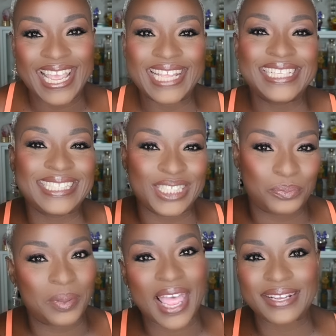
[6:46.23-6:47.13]
and this is
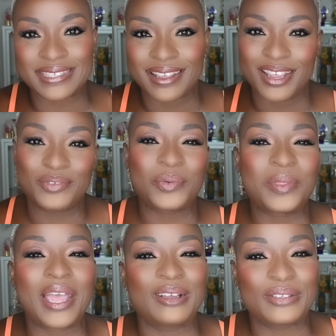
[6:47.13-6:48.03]
Black Tie from
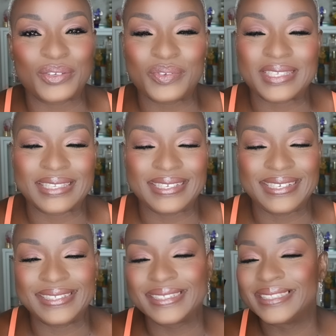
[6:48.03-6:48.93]
the House of
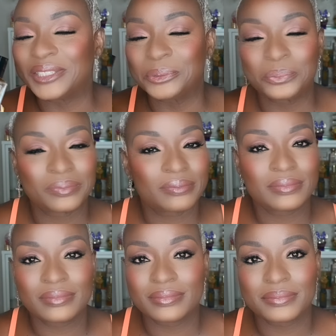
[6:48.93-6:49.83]
Celine.
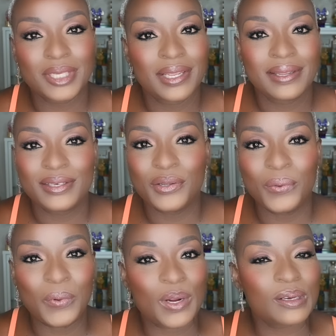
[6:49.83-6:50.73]

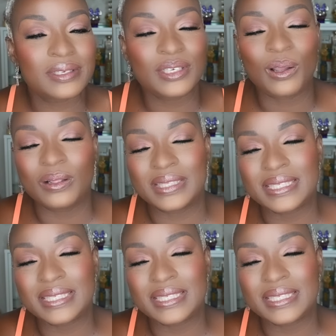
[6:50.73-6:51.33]
No words, y'all.